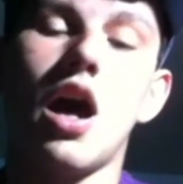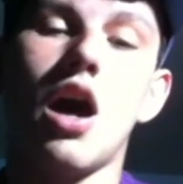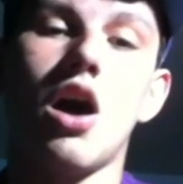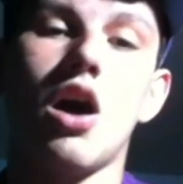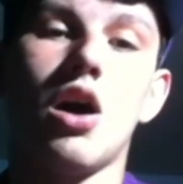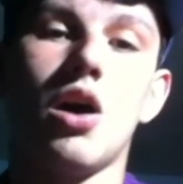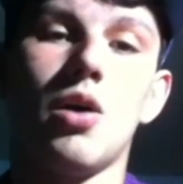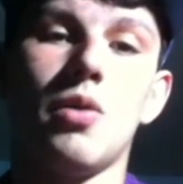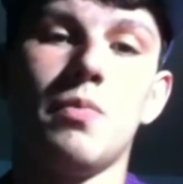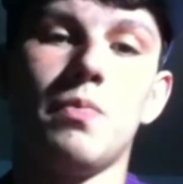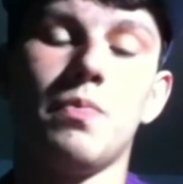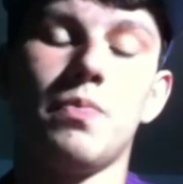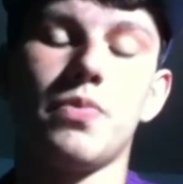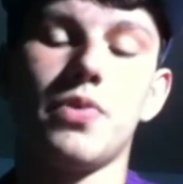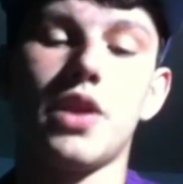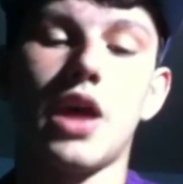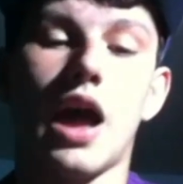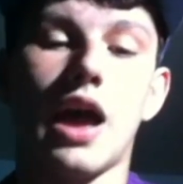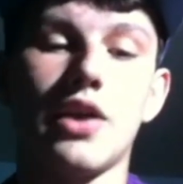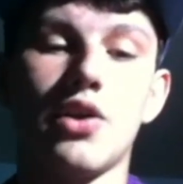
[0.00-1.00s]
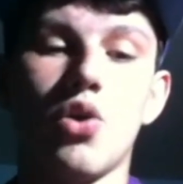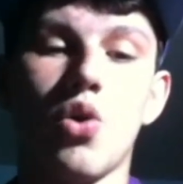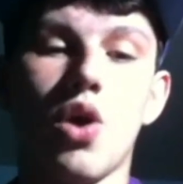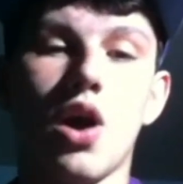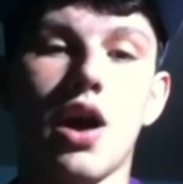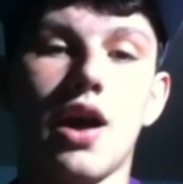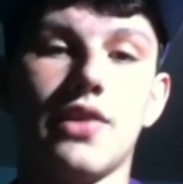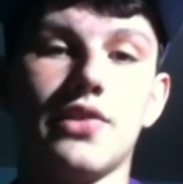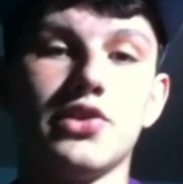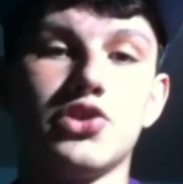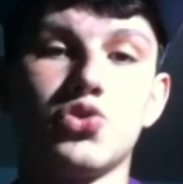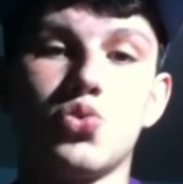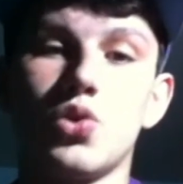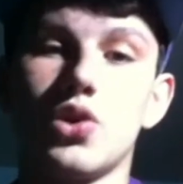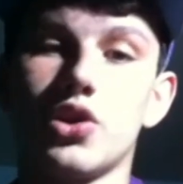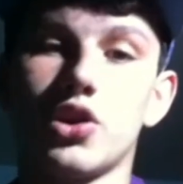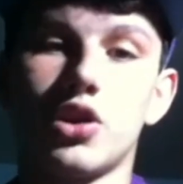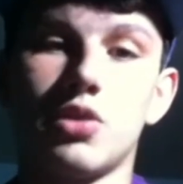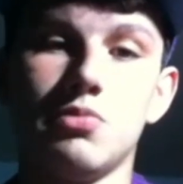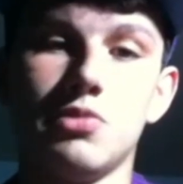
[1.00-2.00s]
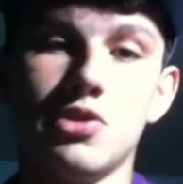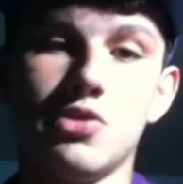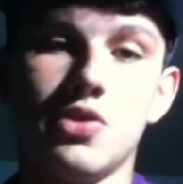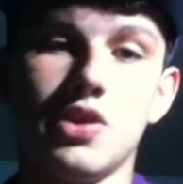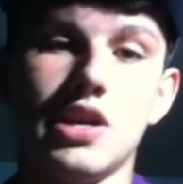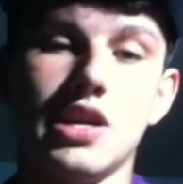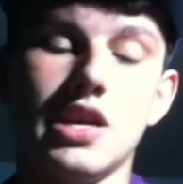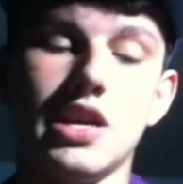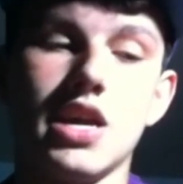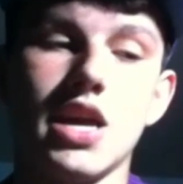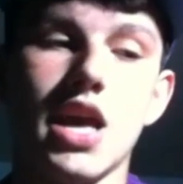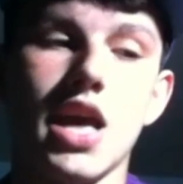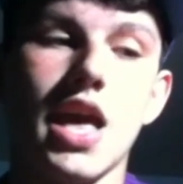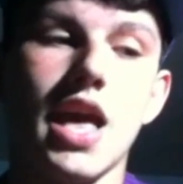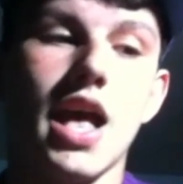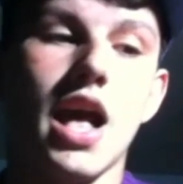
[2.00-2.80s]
I know on the Twitter community,